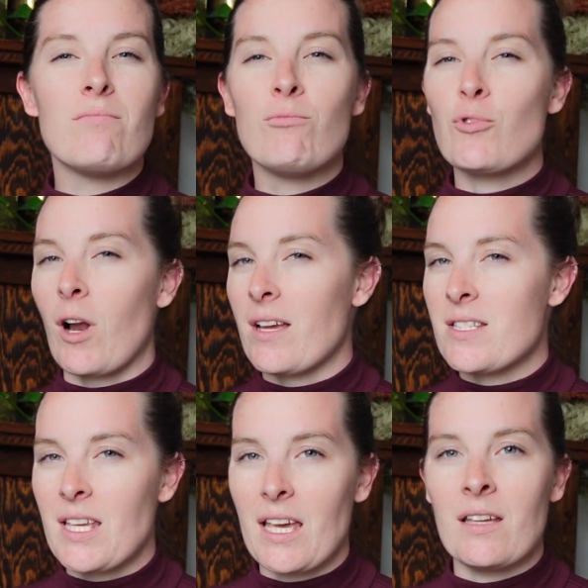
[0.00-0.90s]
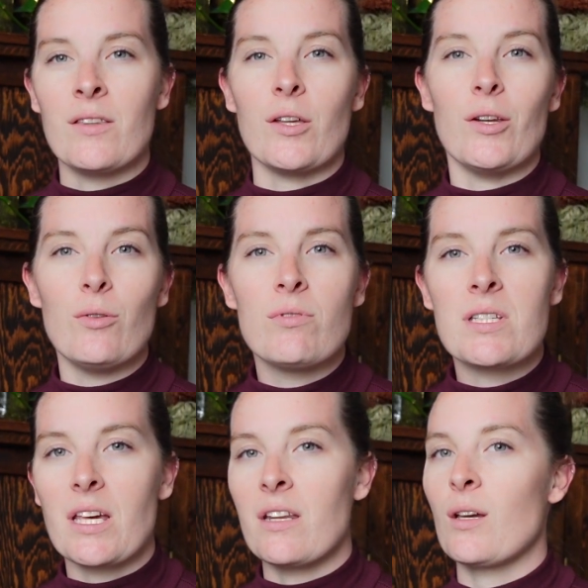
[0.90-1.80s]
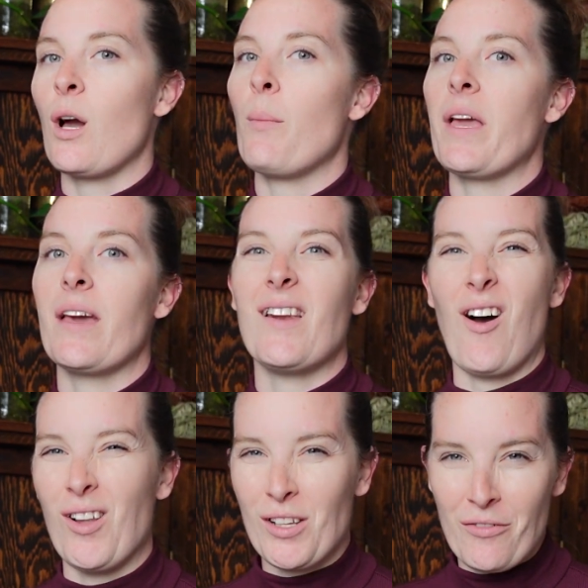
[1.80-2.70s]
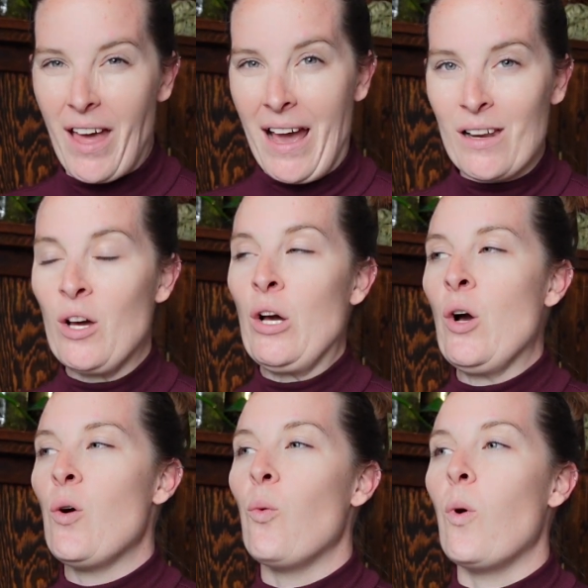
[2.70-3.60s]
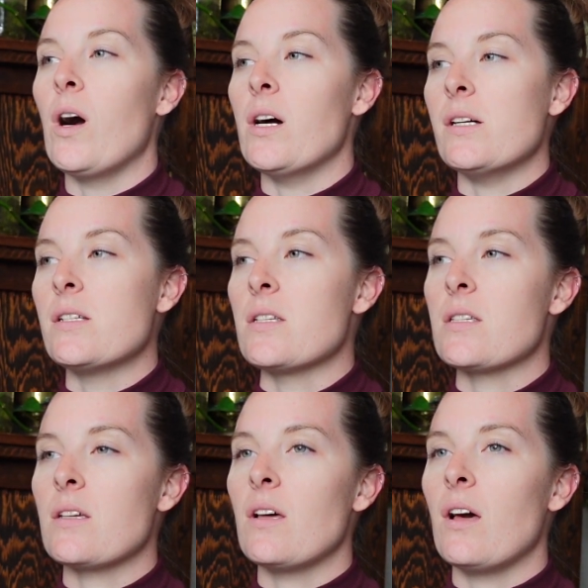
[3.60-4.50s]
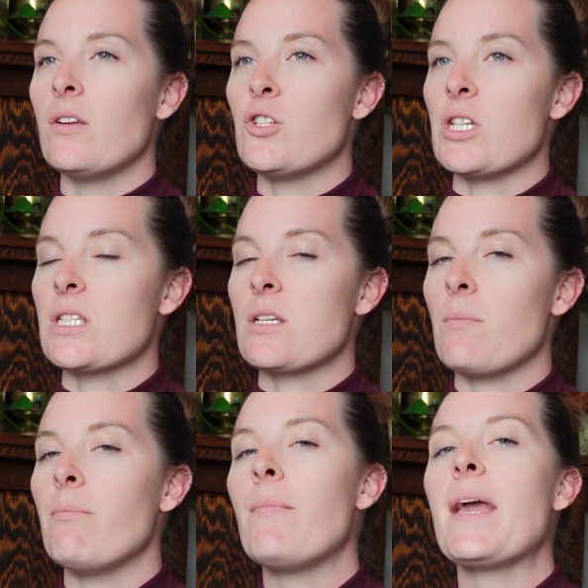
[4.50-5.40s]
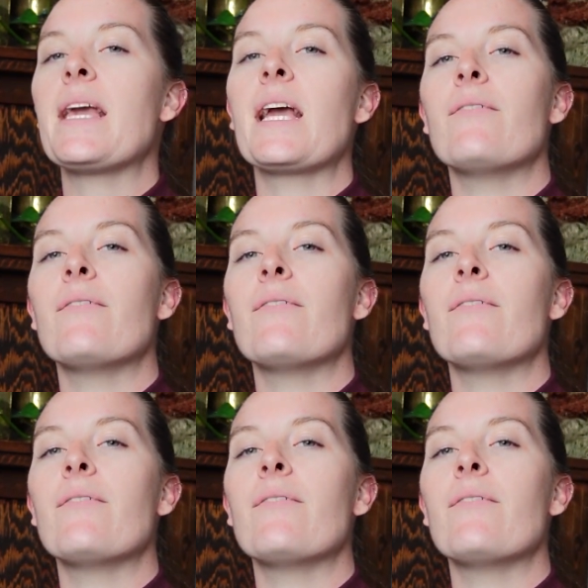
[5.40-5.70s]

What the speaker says: dry skin, the new skin coming in, all of that was just making